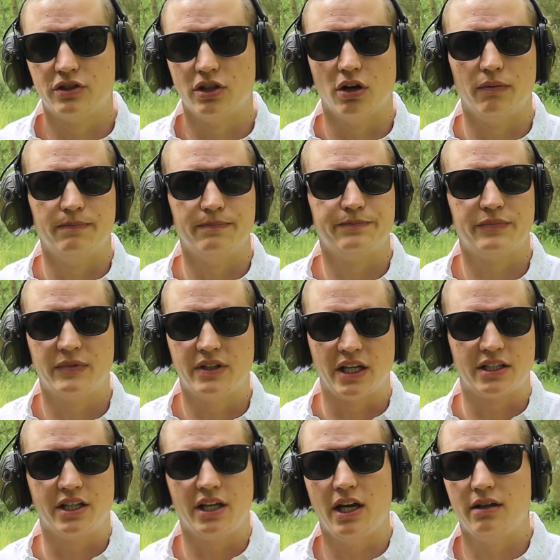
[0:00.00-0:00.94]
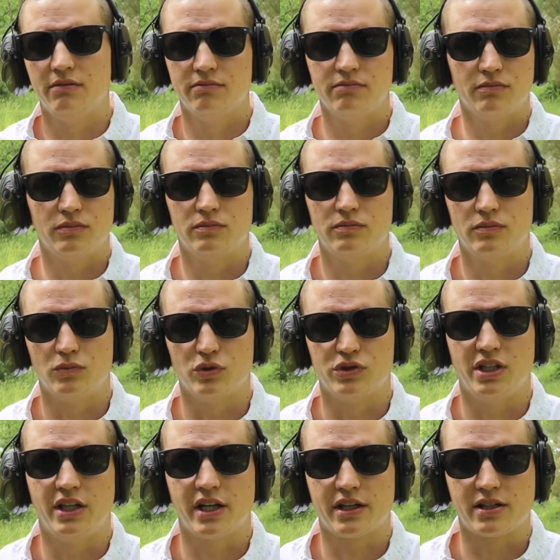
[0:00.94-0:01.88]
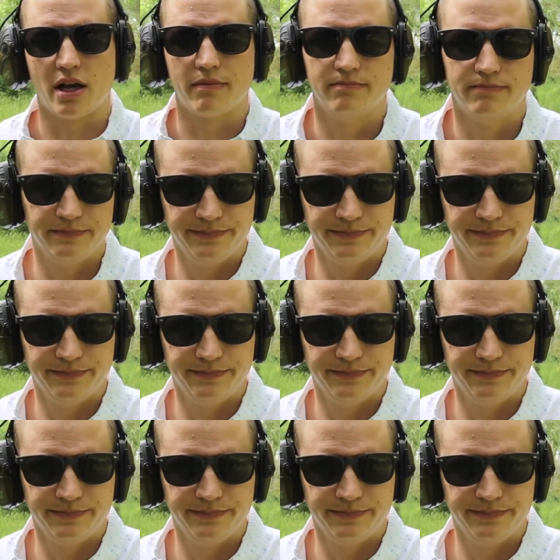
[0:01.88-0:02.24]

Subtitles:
So thanks again. We'll see you next time.